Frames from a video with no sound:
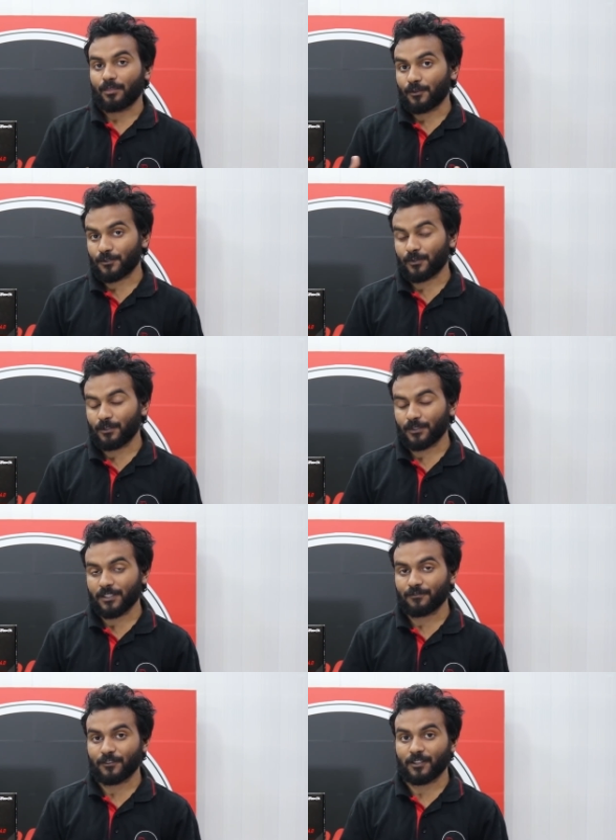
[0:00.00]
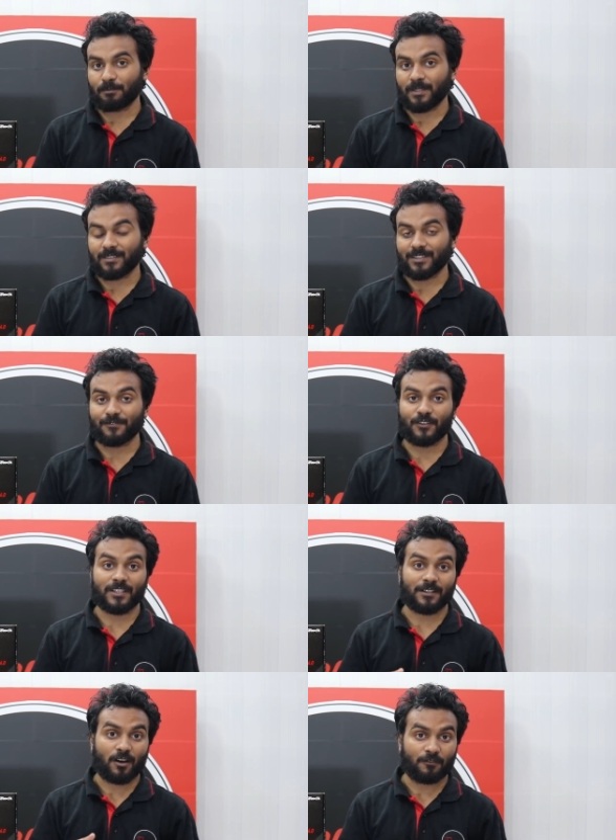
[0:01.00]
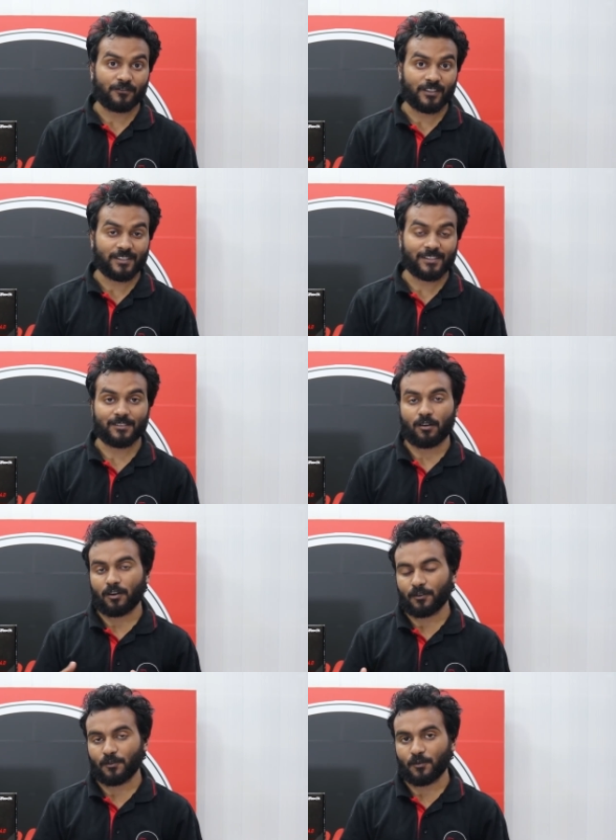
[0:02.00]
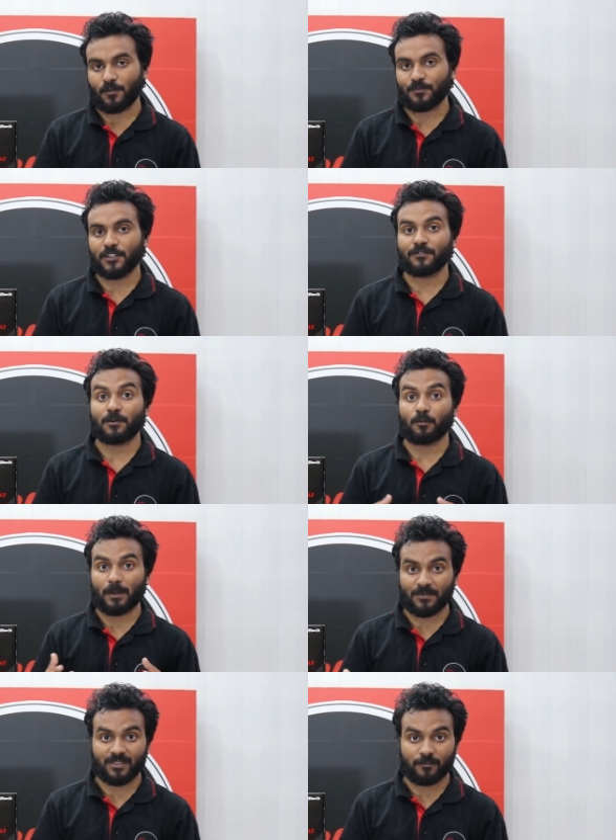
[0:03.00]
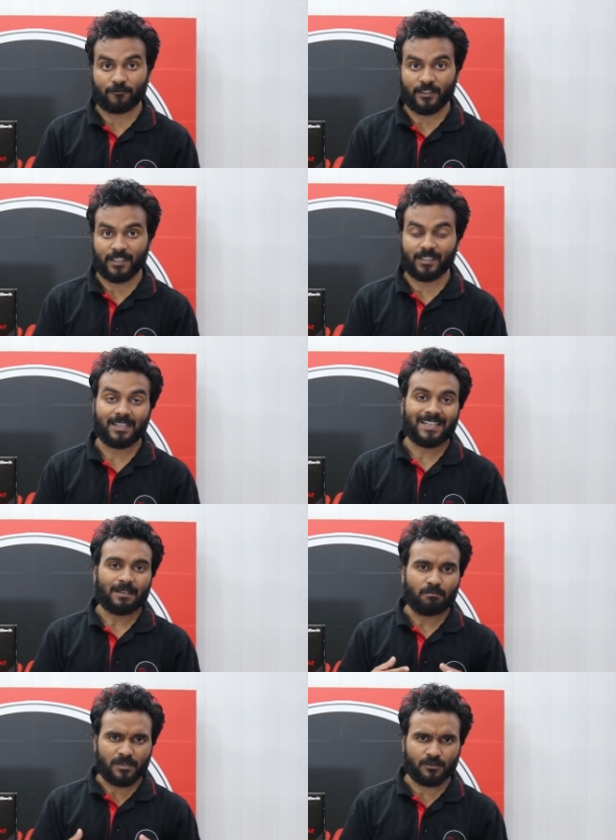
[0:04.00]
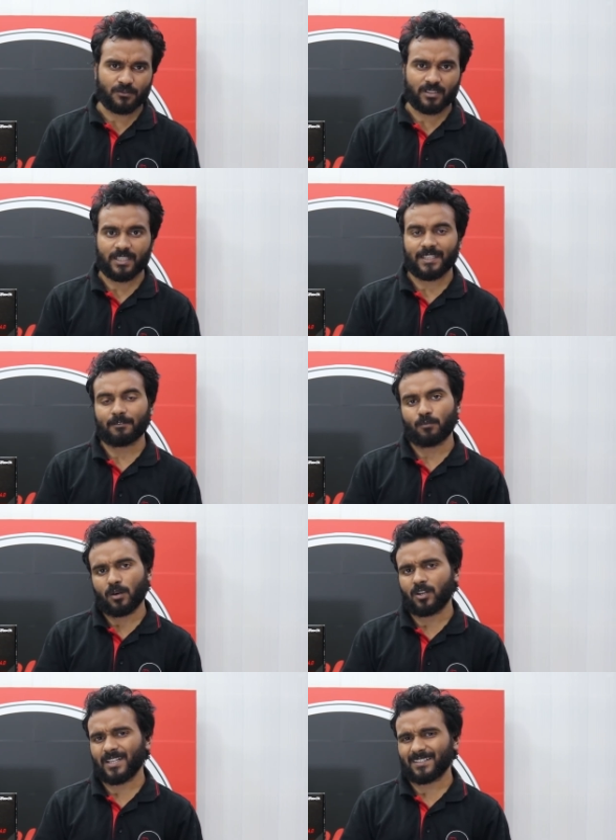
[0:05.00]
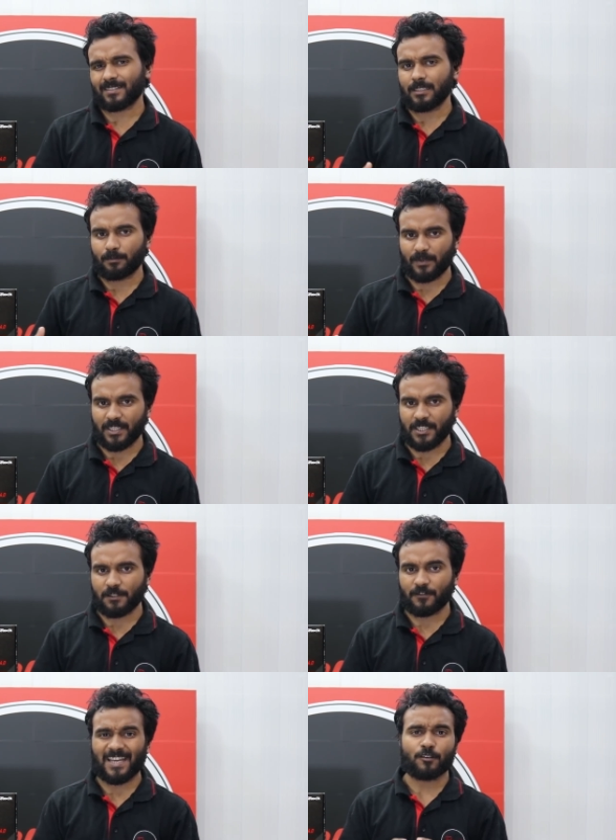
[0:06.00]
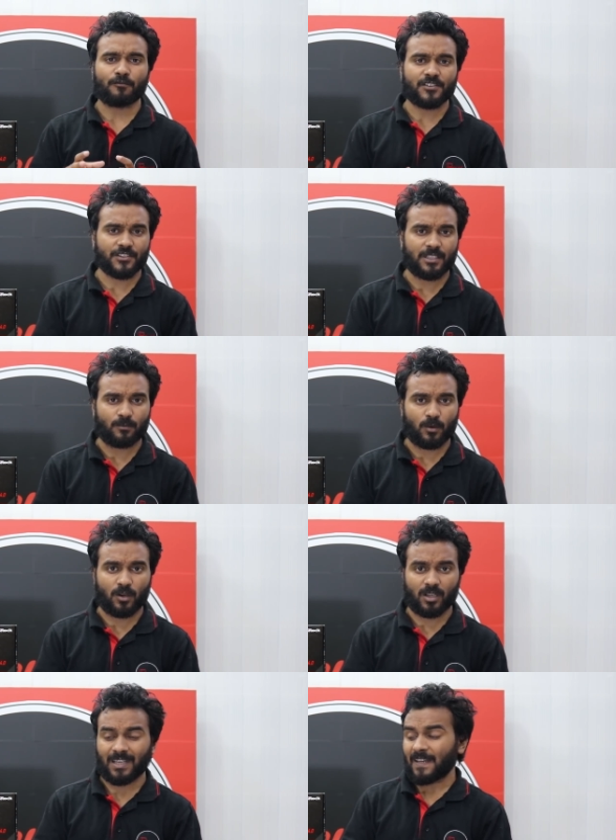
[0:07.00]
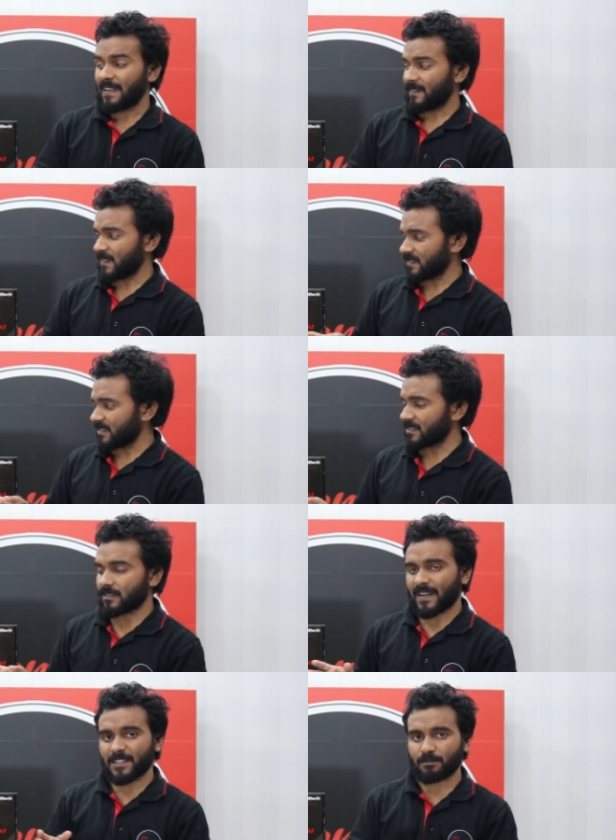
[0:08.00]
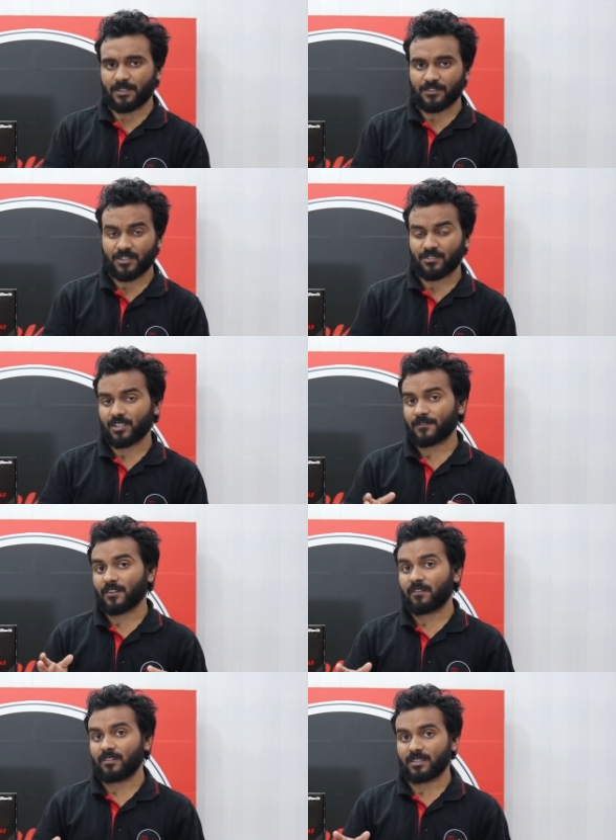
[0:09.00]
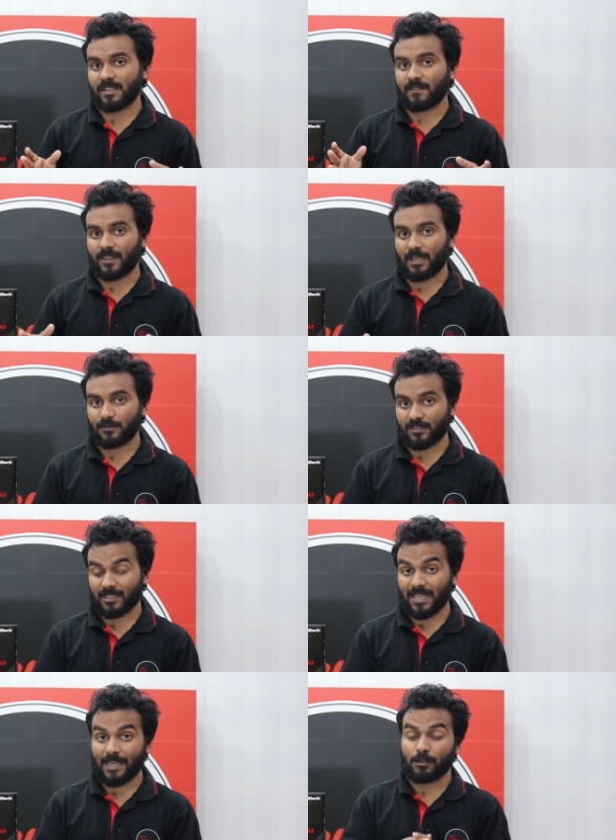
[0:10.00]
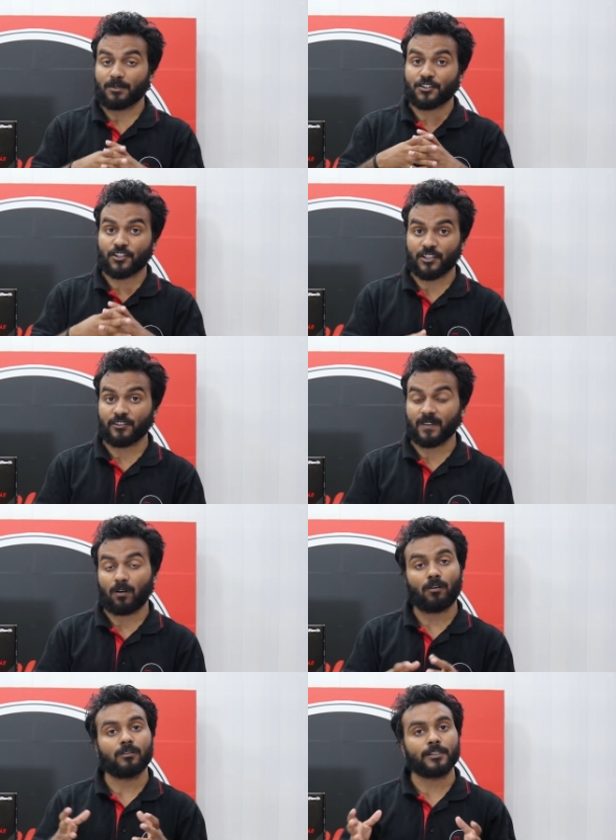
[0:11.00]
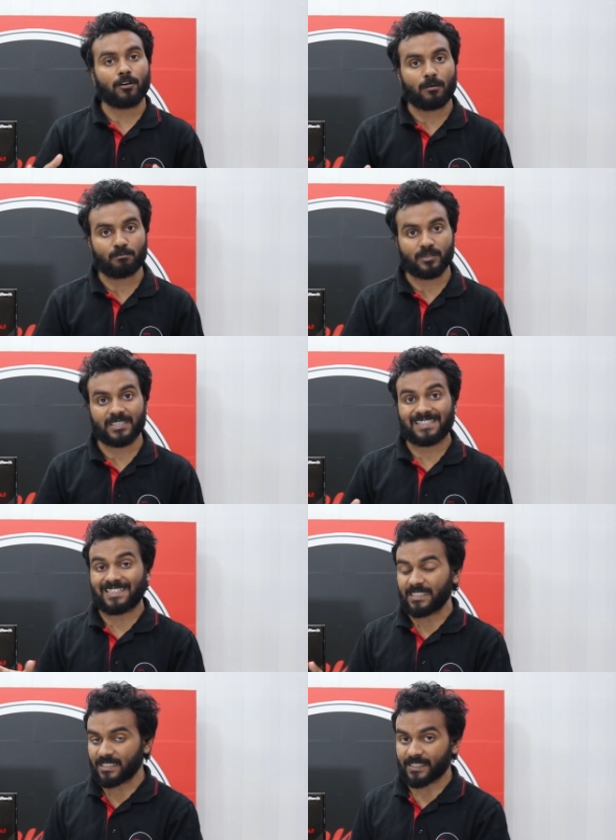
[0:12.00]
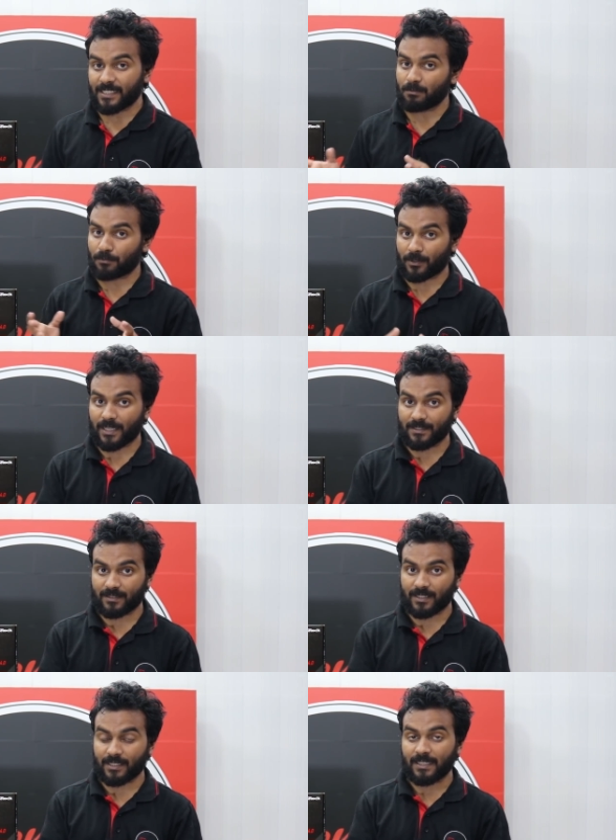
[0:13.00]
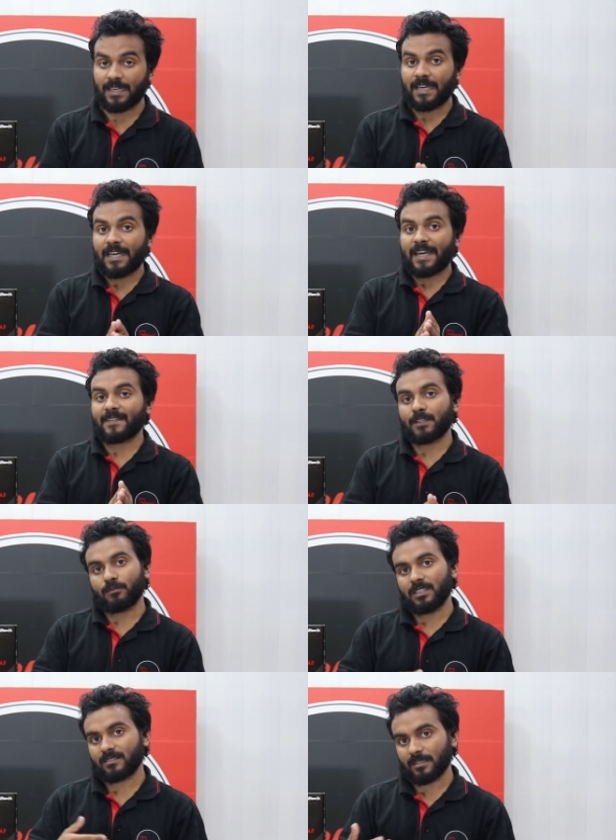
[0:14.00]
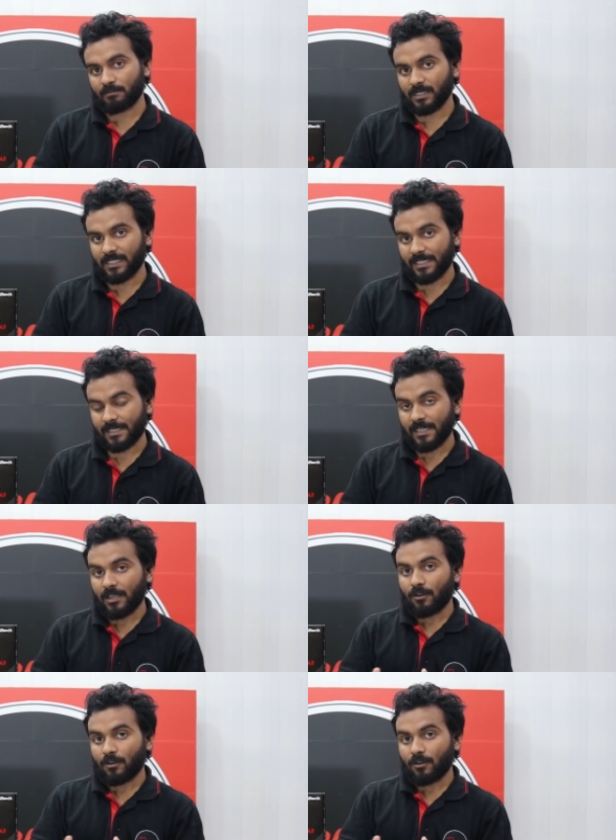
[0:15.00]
Those who are looking for a P C for their office or home just for web surfing, music, Word, Excel, P D F and official work, this is the right P C just for thirteen thousand. I will be sharing all the component detail, pricing and then we'll assemble it.